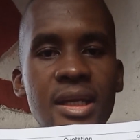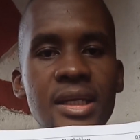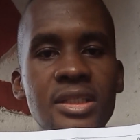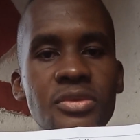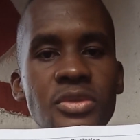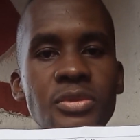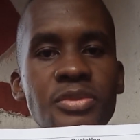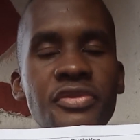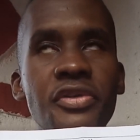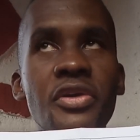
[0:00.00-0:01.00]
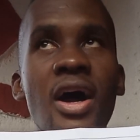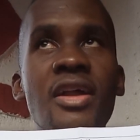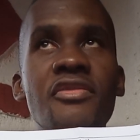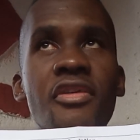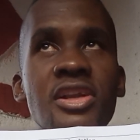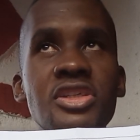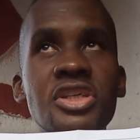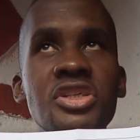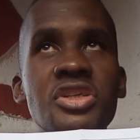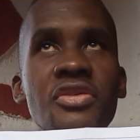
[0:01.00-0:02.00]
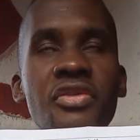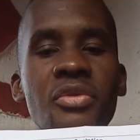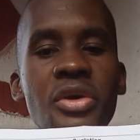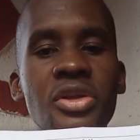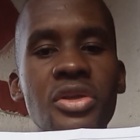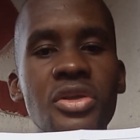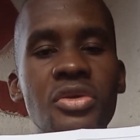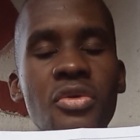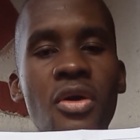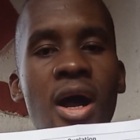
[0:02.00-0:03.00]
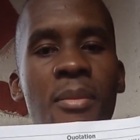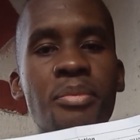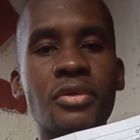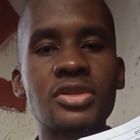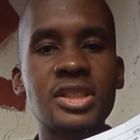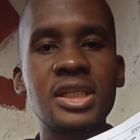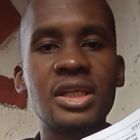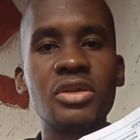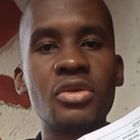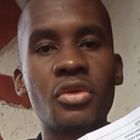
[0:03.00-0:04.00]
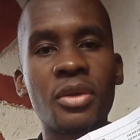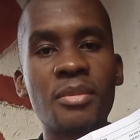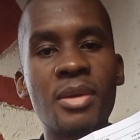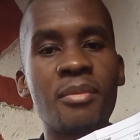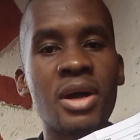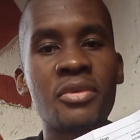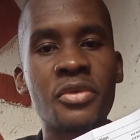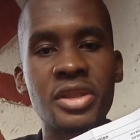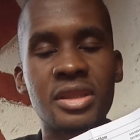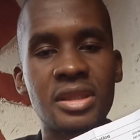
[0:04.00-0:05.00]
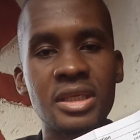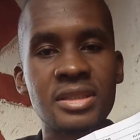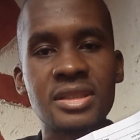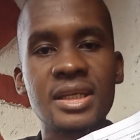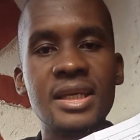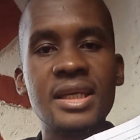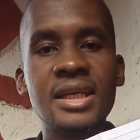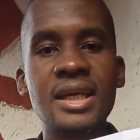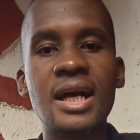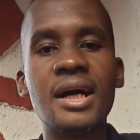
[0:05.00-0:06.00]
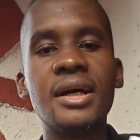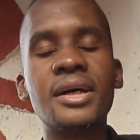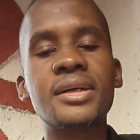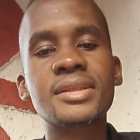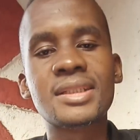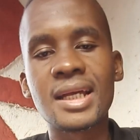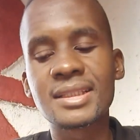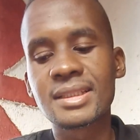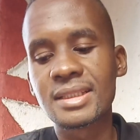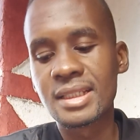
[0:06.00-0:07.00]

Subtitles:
It will be for your advantage even when you are proceeding. You remember, with these tasks,